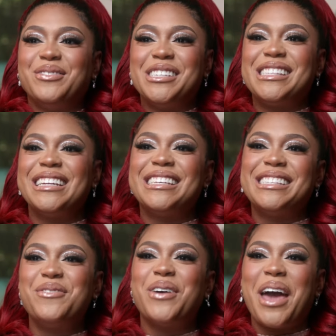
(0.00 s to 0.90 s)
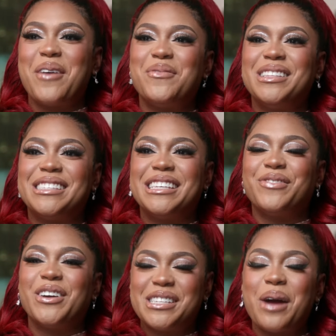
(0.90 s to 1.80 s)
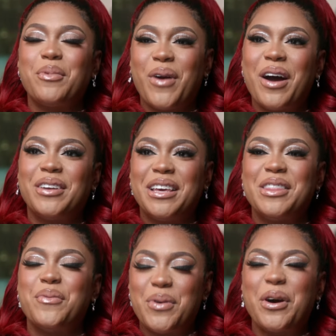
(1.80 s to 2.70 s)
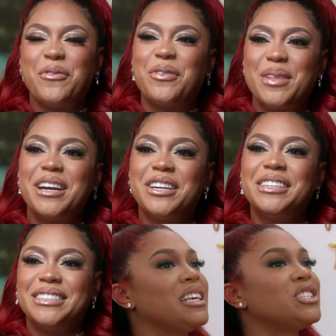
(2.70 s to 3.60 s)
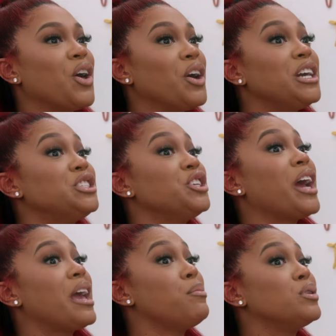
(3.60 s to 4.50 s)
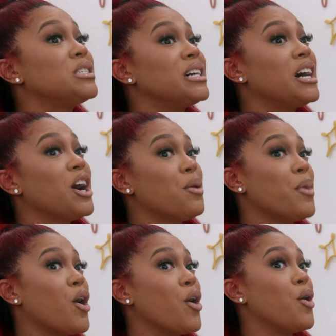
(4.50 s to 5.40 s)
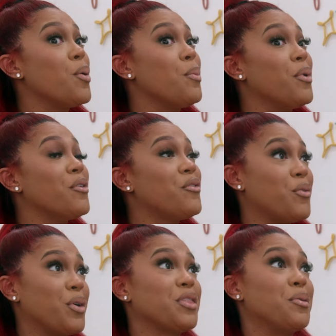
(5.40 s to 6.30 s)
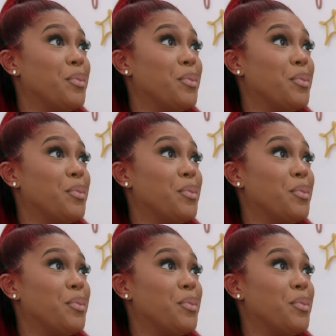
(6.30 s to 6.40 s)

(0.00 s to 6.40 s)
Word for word: I'm just gonna see what happens this first time around and then we'll go from there. As long as you're able to come home for the